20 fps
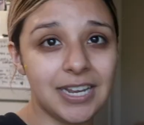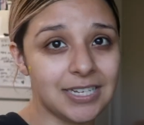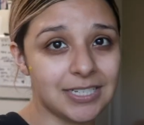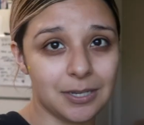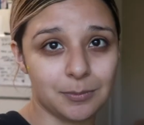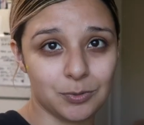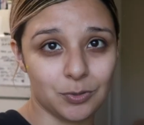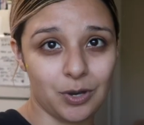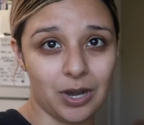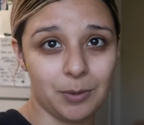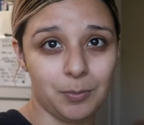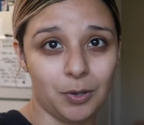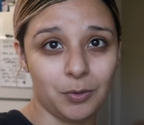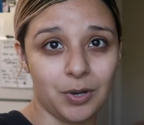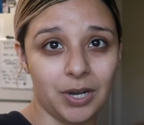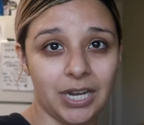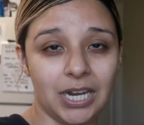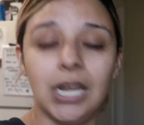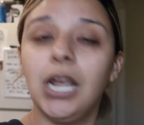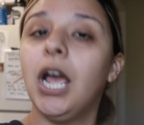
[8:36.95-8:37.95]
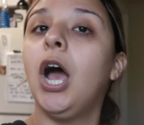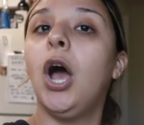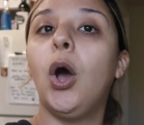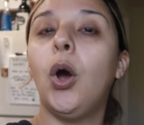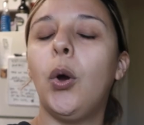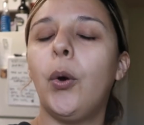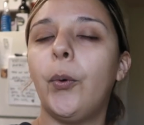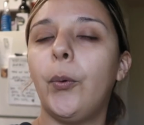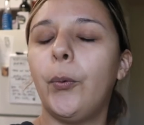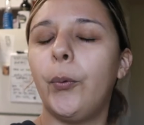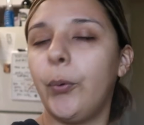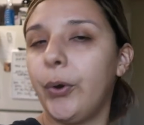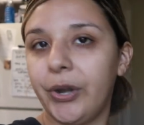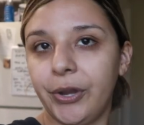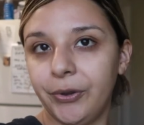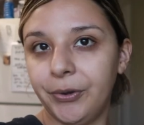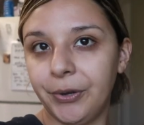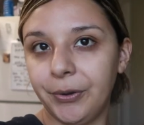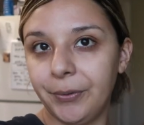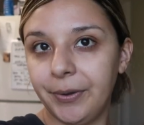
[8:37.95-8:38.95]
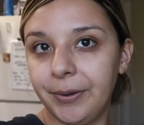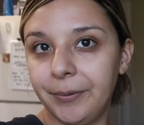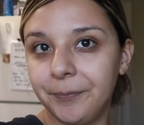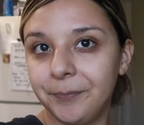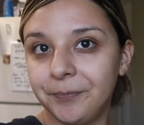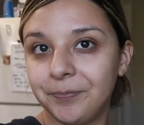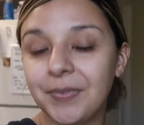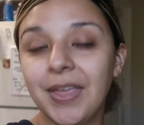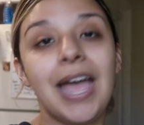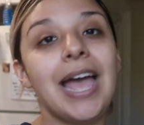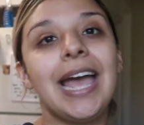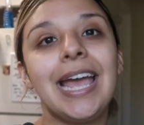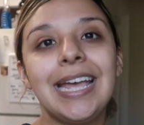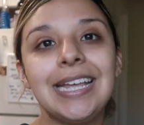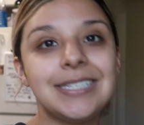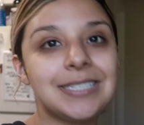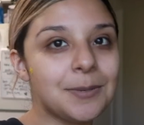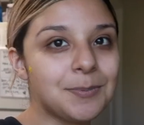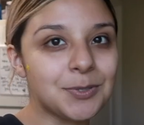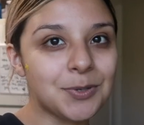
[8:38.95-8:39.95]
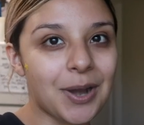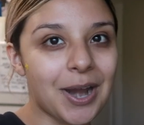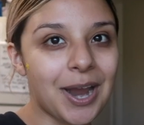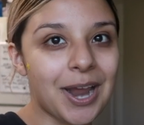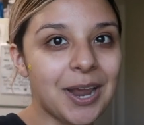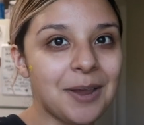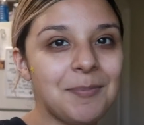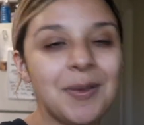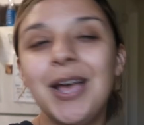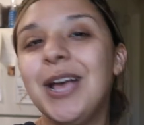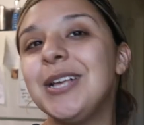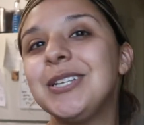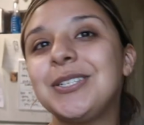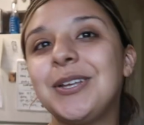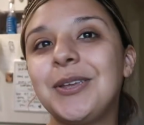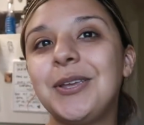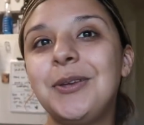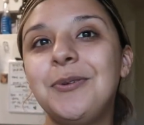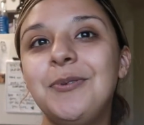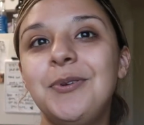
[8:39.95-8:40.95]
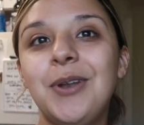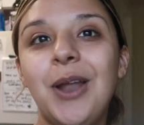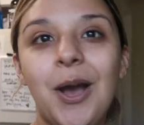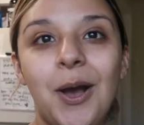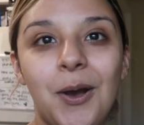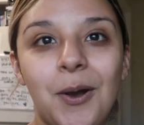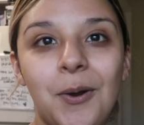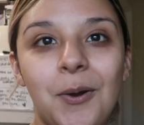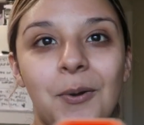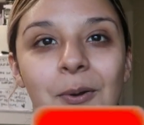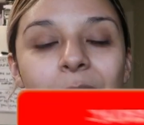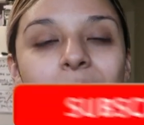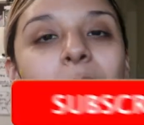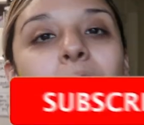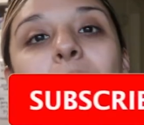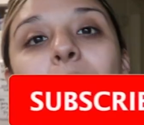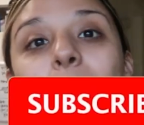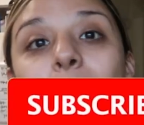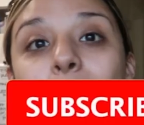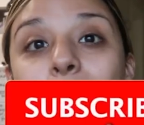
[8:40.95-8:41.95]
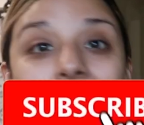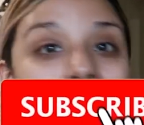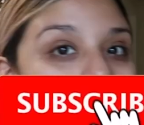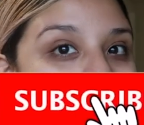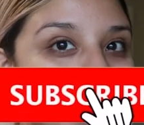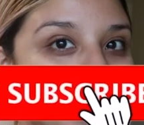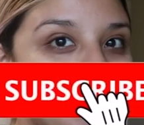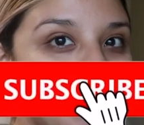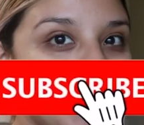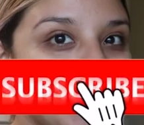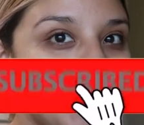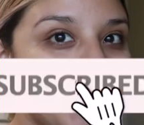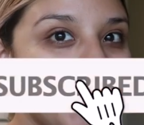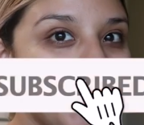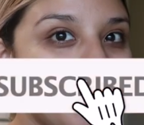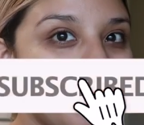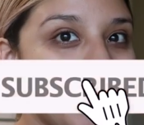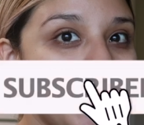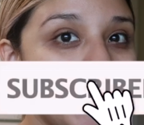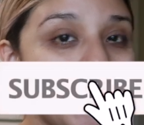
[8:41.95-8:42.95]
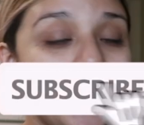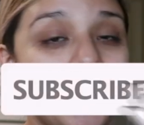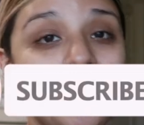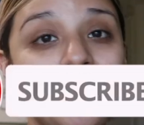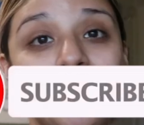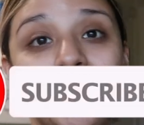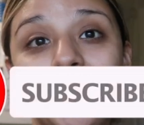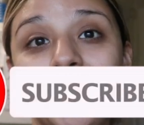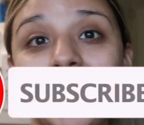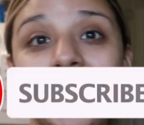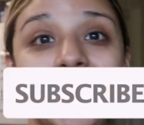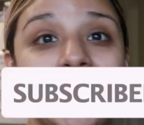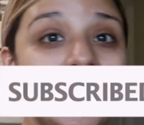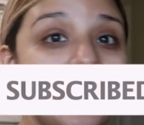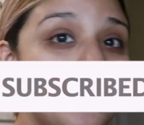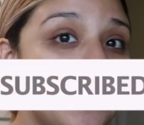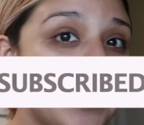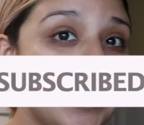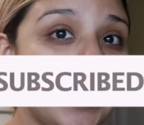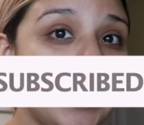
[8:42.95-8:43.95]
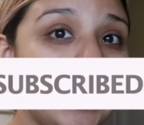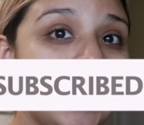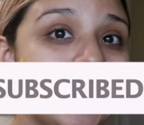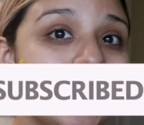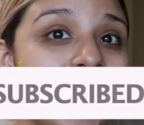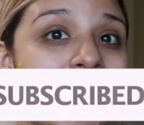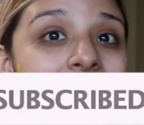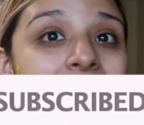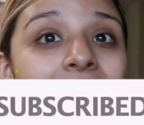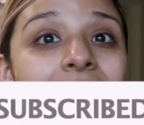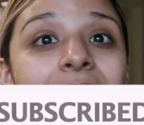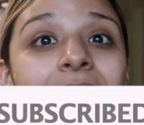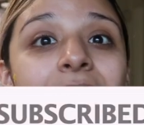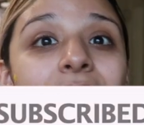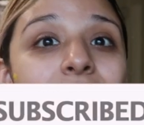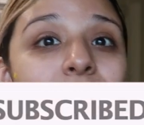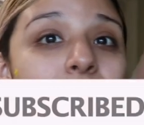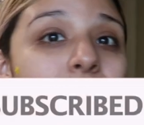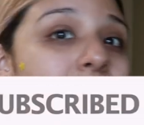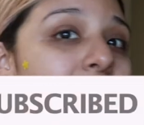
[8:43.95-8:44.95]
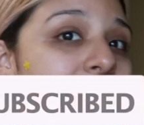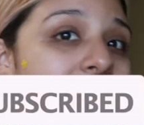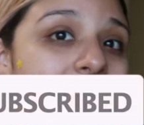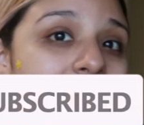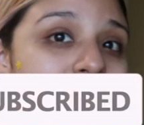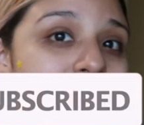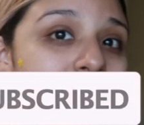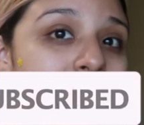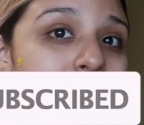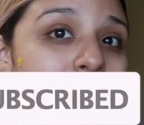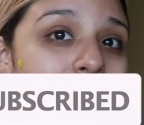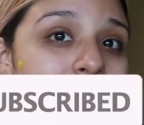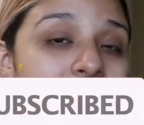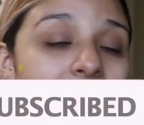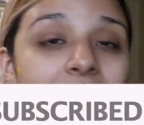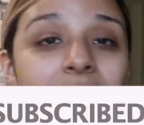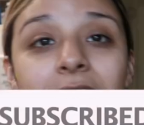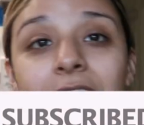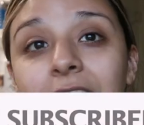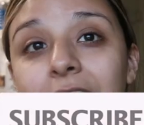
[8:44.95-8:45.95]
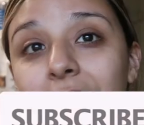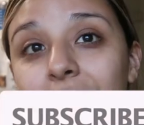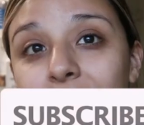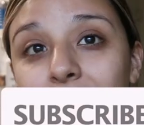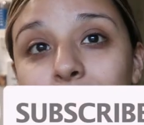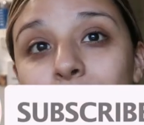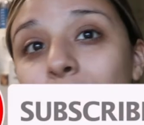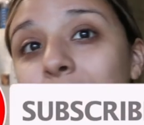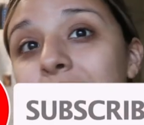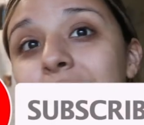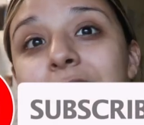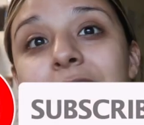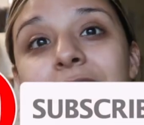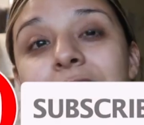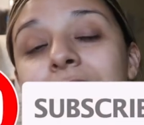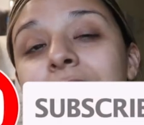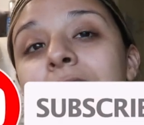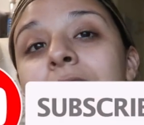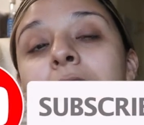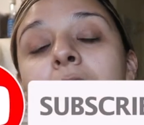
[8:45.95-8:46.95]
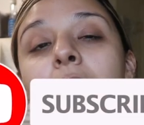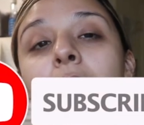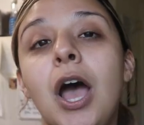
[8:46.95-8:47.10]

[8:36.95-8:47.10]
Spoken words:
hit subscribe already, what are you doing? Hit subscribe so you know when I upload another video. You can even hit that notification button if you want to